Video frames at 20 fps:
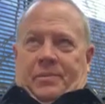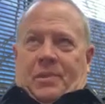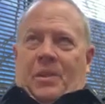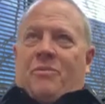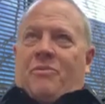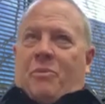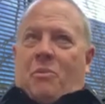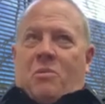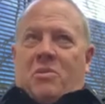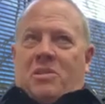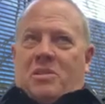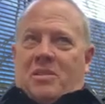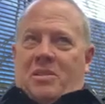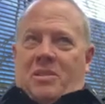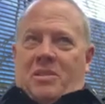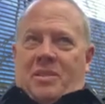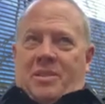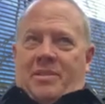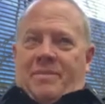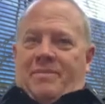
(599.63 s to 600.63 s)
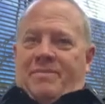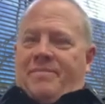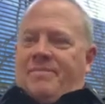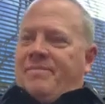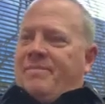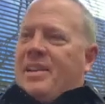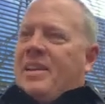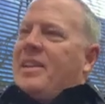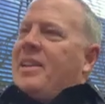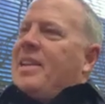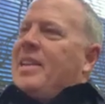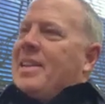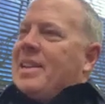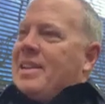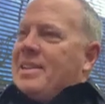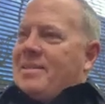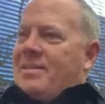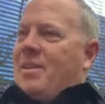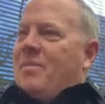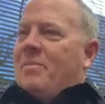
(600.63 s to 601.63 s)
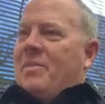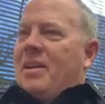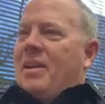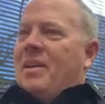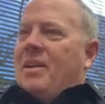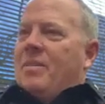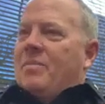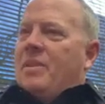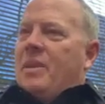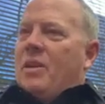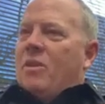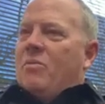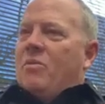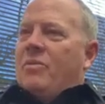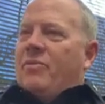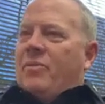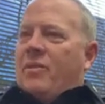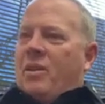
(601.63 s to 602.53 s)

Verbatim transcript: Unfortunately, they didn't sometimes. You know, we